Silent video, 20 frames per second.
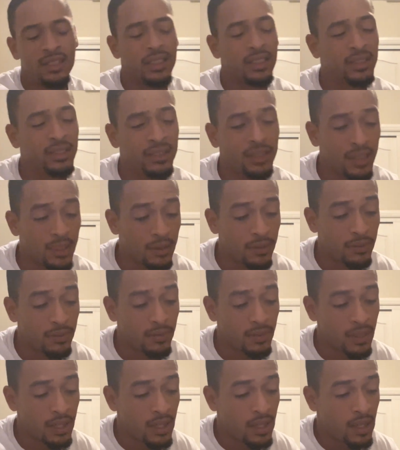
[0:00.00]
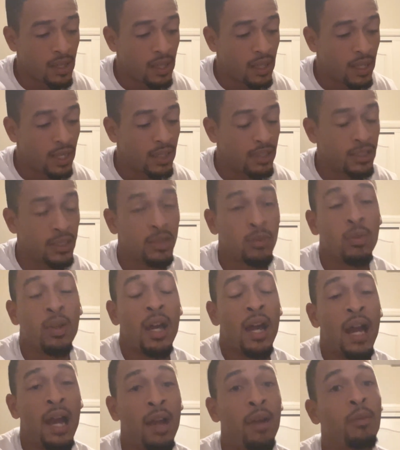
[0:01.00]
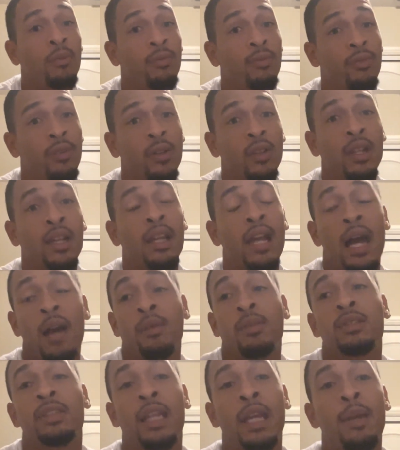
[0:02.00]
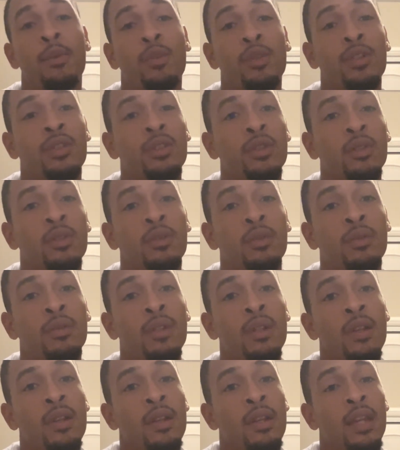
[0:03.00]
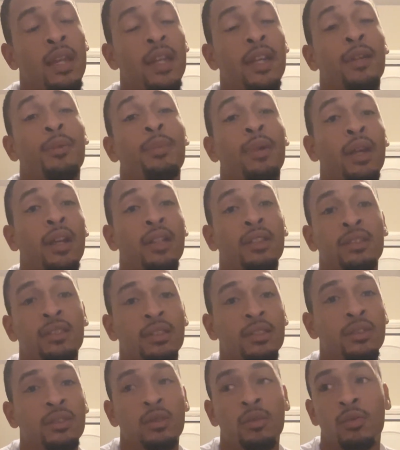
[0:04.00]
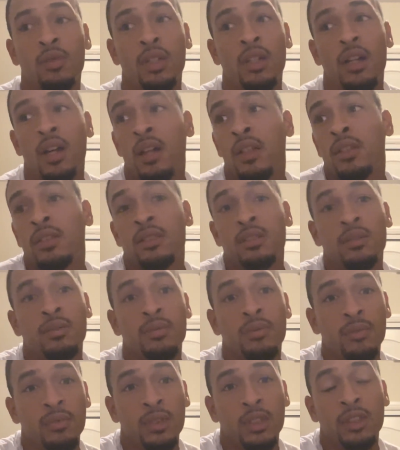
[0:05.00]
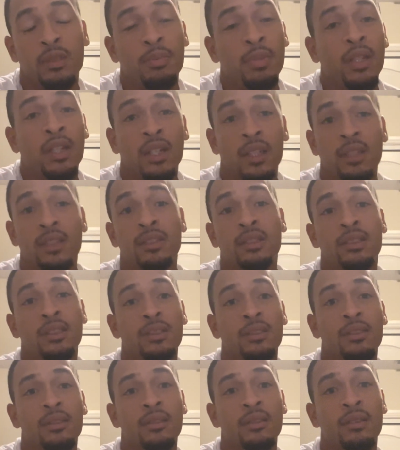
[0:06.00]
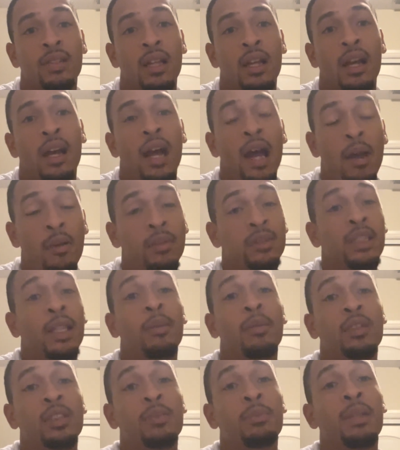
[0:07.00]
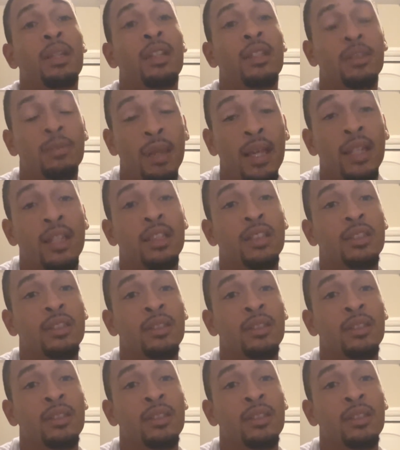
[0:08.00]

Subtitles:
itself, and just what I feel like I was able to do in comparison to what others, just because I was able to speak Spanish.